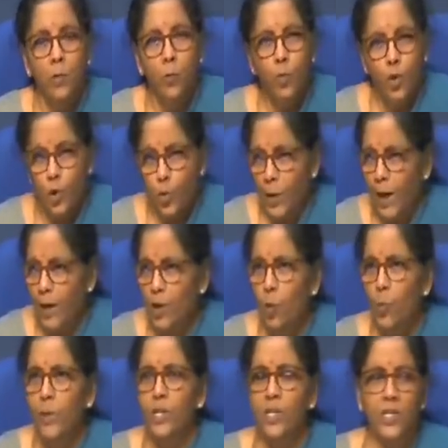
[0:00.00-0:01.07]
together
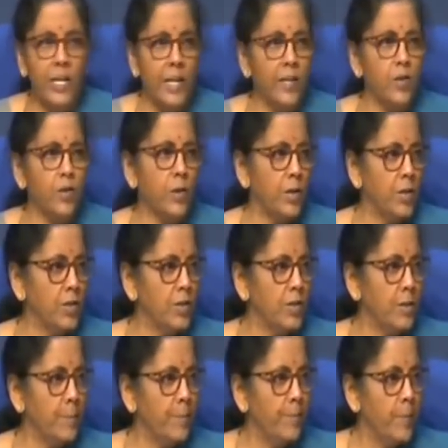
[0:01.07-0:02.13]
with the secretaries,
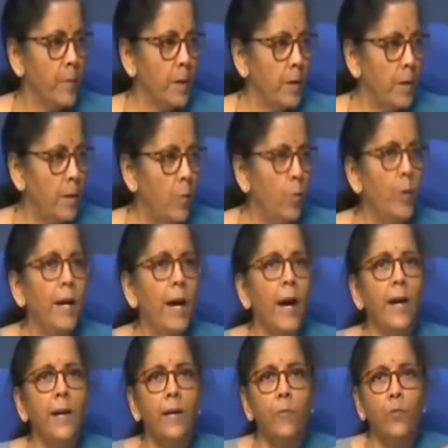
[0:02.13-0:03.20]
we
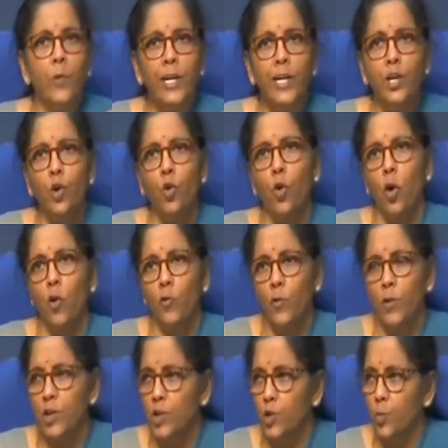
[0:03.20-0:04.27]
had a video
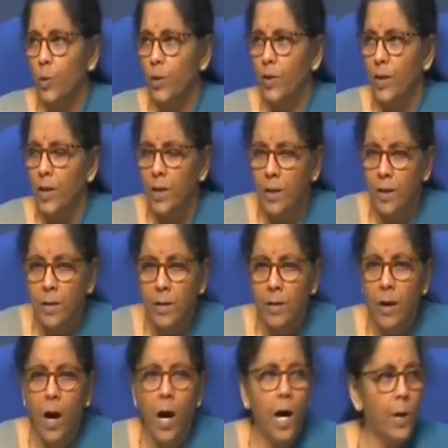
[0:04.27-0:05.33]
conference with the
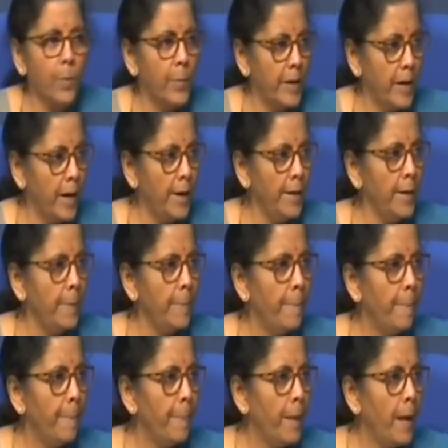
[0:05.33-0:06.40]
RBI,
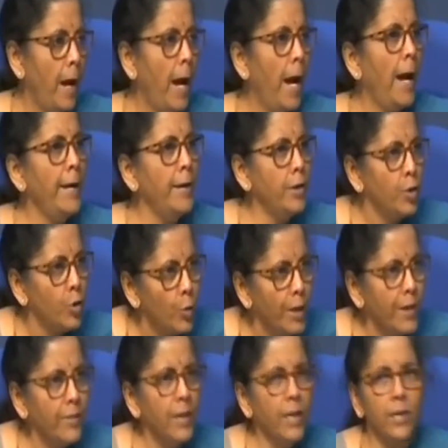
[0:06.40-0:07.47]
and
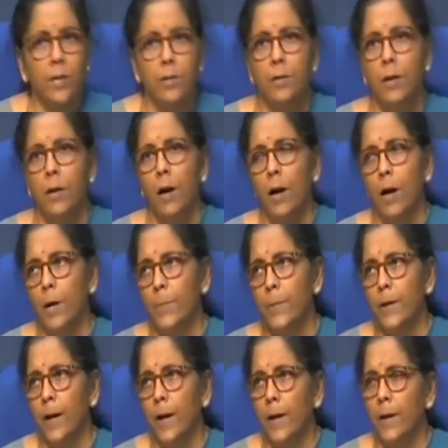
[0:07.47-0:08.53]
during that
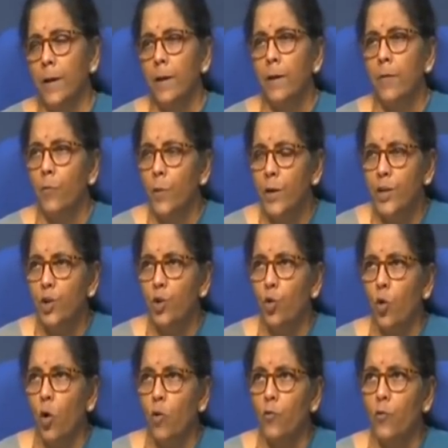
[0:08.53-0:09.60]
RBI video
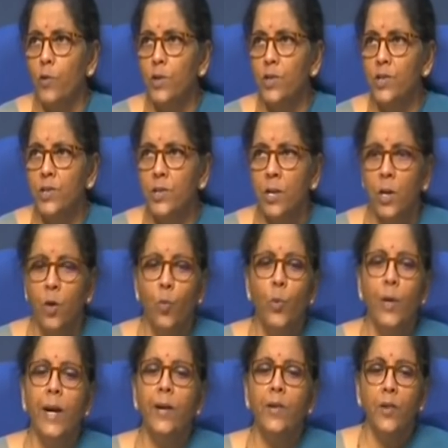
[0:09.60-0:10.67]
conference,
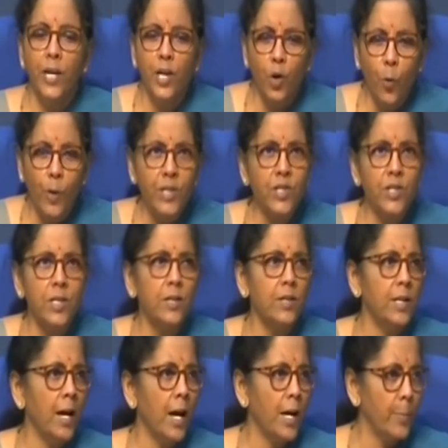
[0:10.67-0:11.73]
we had requested
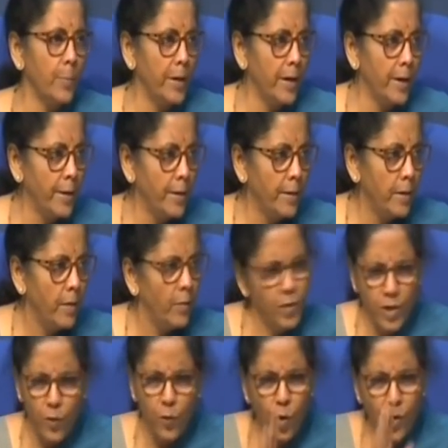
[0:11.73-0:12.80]
the RBI, which
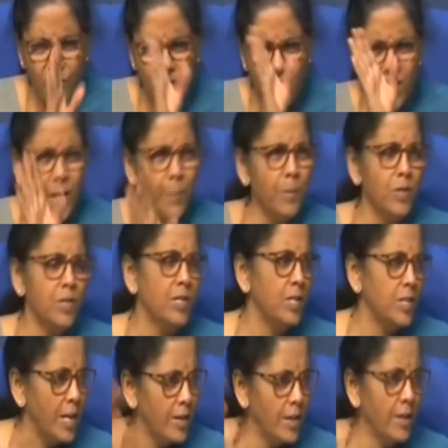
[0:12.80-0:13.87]
of course is their business
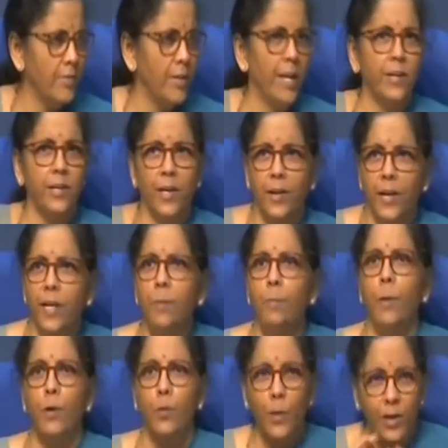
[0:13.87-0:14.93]
and their terrain,
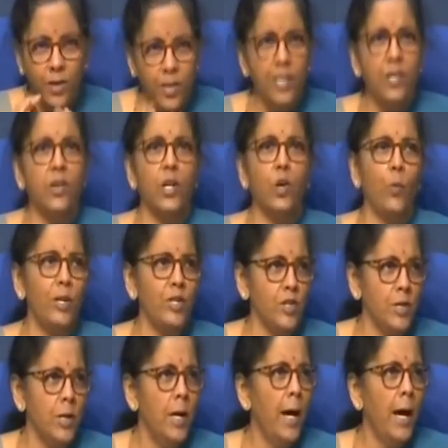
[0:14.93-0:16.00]
but we did request,
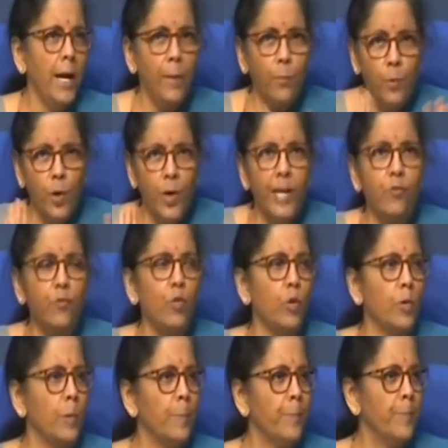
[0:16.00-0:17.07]
and I'm grateful
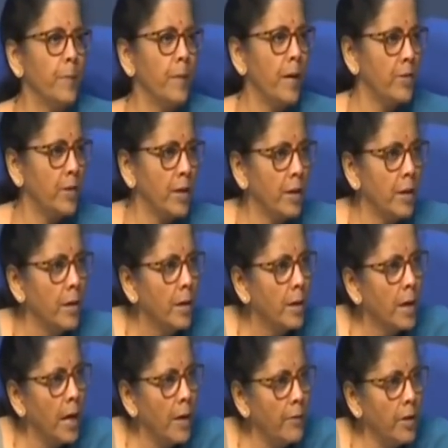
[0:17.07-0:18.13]
that the
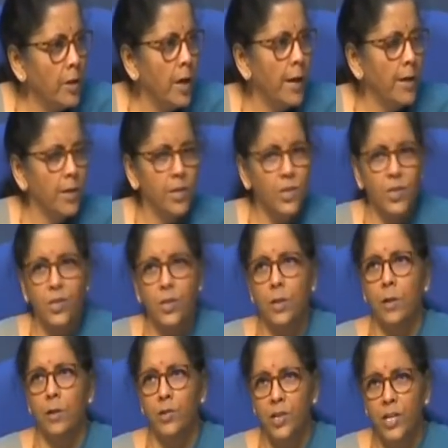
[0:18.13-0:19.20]
governor and his
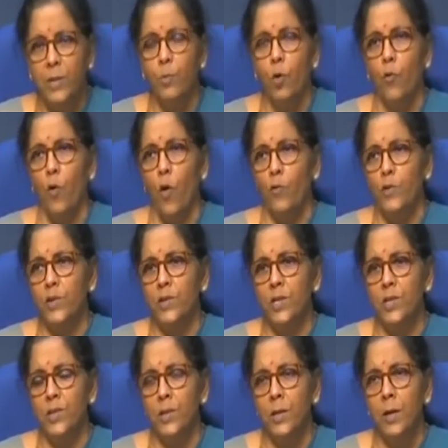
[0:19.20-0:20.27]
team of
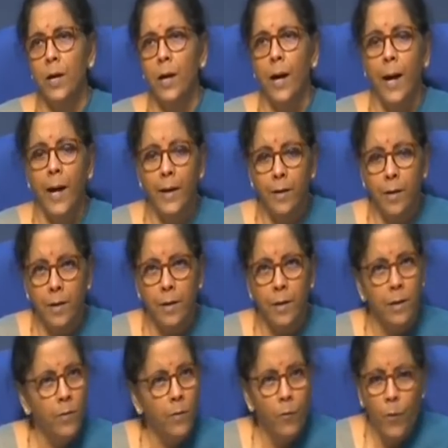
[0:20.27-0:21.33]
officers had
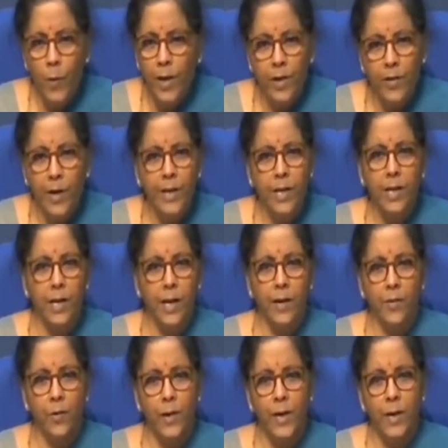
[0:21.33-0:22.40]
very readily
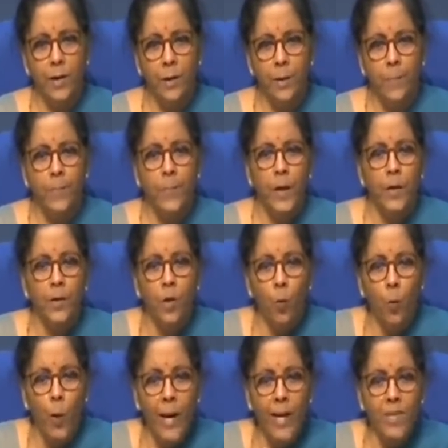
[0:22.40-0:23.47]
agreed the
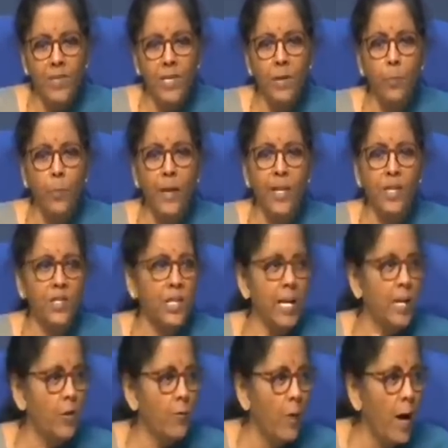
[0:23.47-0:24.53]
ways and means
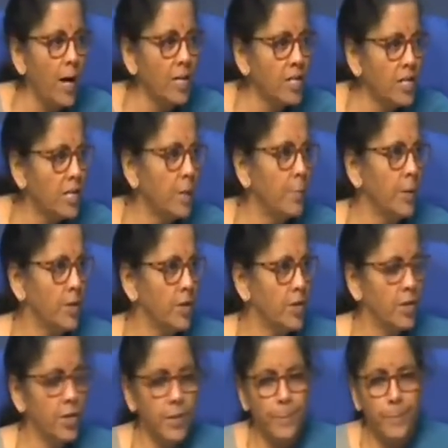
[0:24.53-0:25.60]
advance
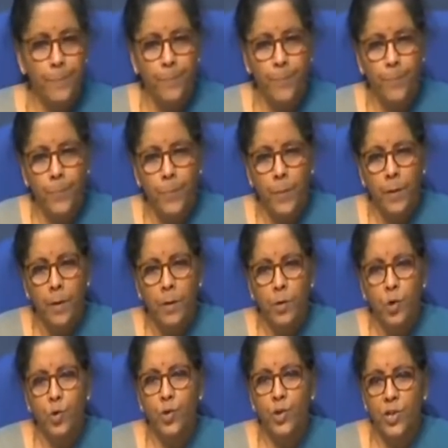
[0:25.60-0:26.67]
limits
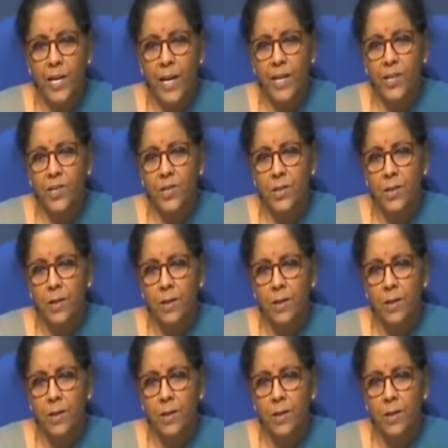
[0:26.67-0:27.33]
to states